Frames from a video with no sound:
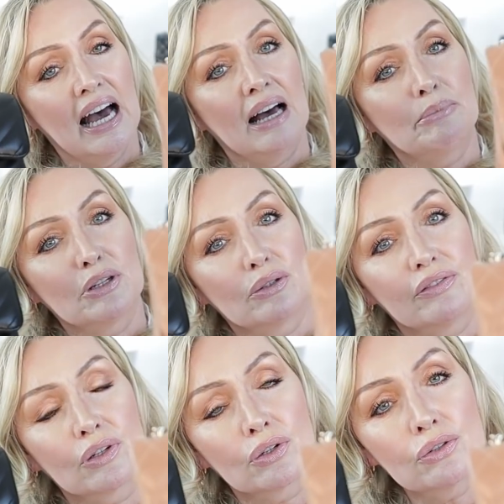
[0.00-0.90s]
a
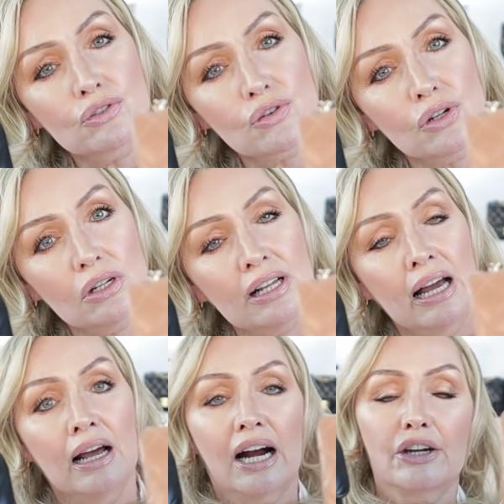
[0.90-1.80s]
beautiful neutral.
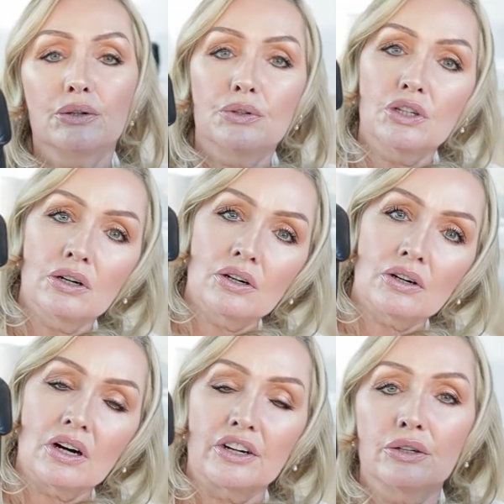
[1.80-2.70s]
Are you younger?
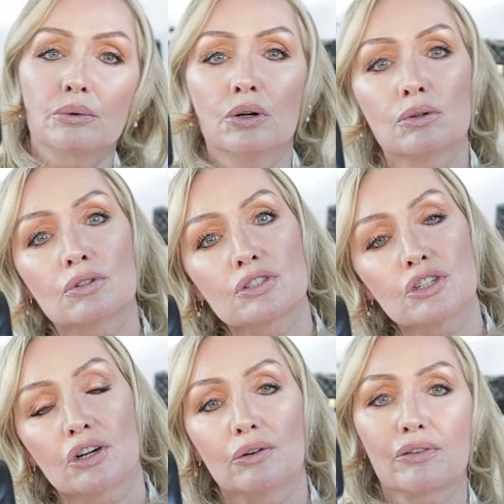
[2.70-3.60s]
Are you older? Do
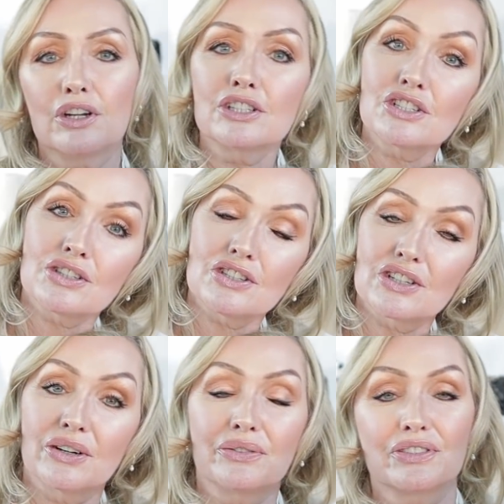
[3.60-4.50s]
you go for lunches? Do you
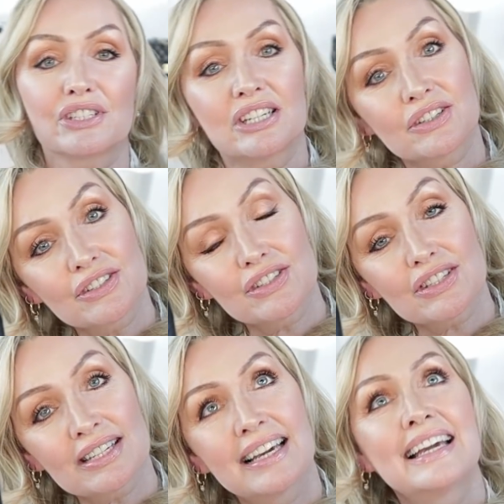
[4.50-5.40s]
go for
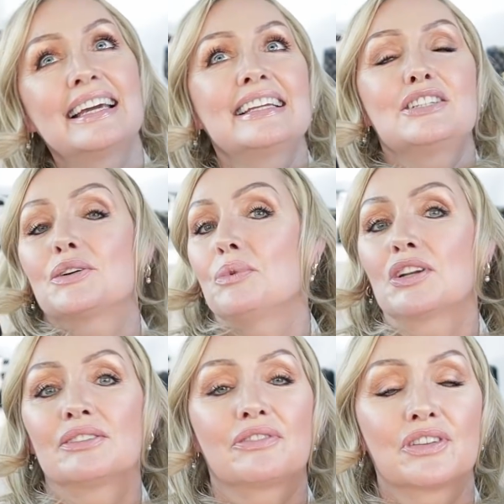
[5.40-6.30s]
dinners? Do you
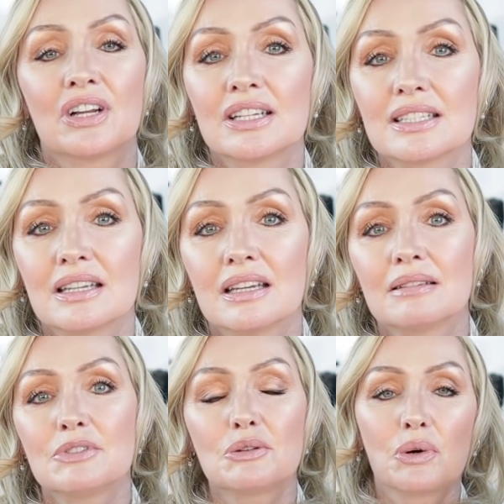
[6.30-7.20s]
want it for
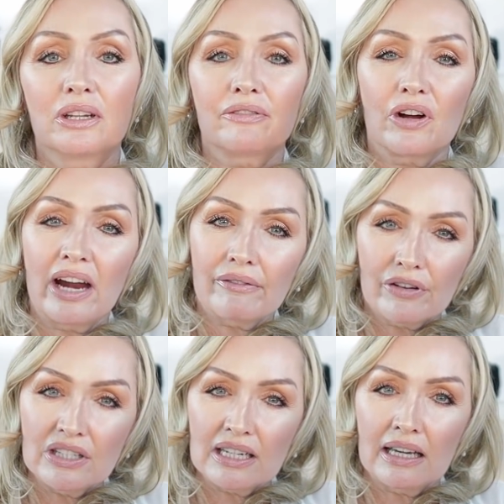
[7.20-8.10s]
nighttime? Do you want it for
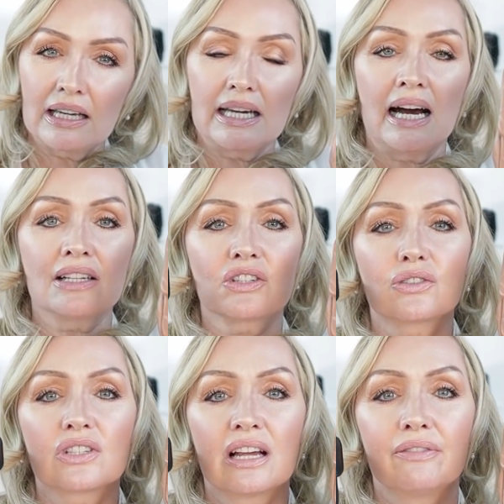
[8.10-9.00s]
every day? Ask
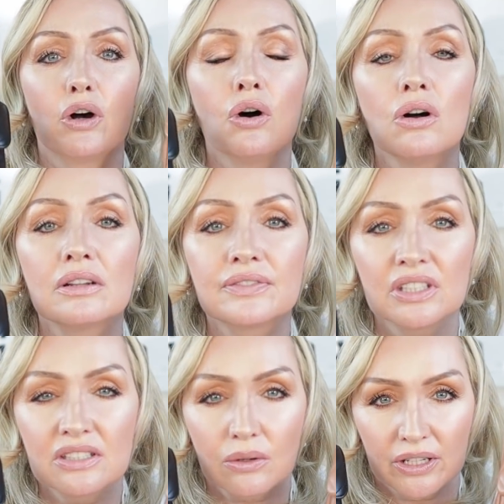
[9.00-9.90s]
yourself all of
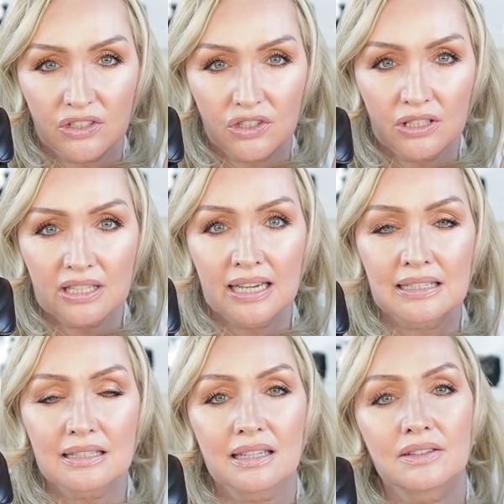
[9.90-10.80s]
these questions. As
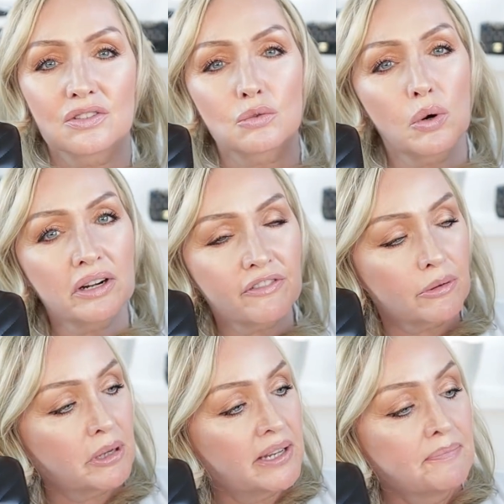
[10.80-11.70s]
I said, the square for
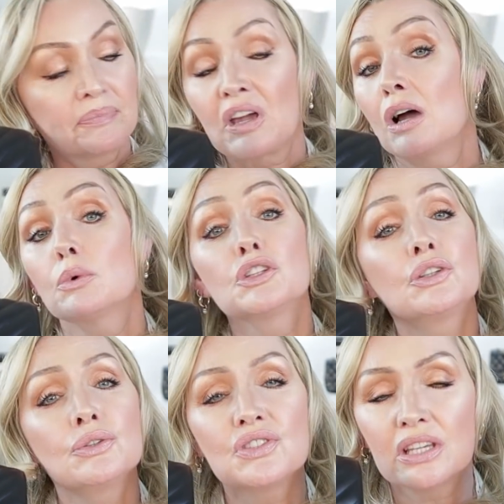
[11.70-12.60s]
me, I wouldn't
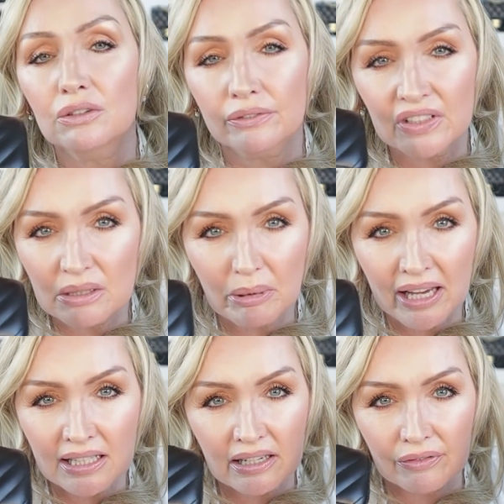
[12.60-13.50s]
use either of these
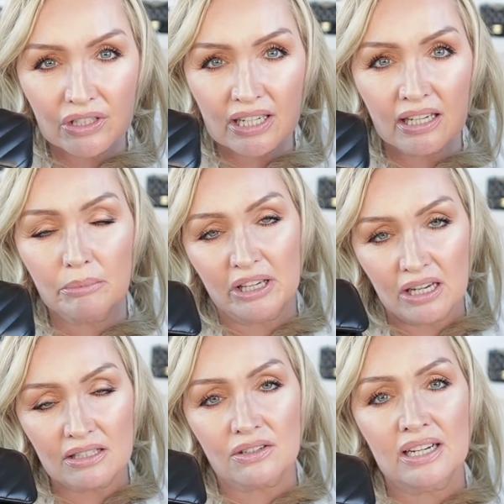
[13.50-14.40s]
bags every day
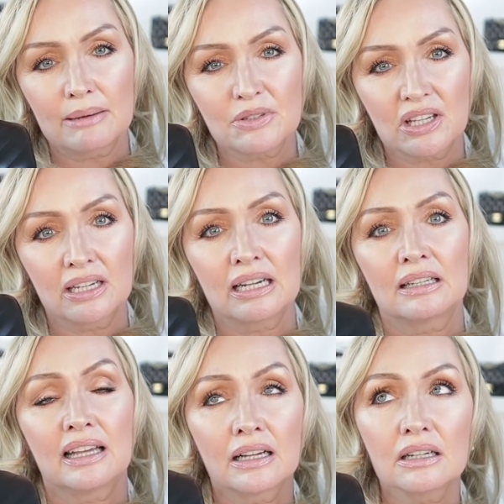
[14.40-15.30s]
because they're lambskin,
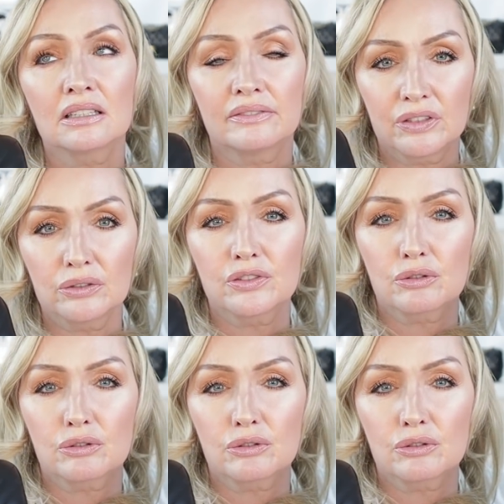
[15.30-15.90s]
and thank God I've enough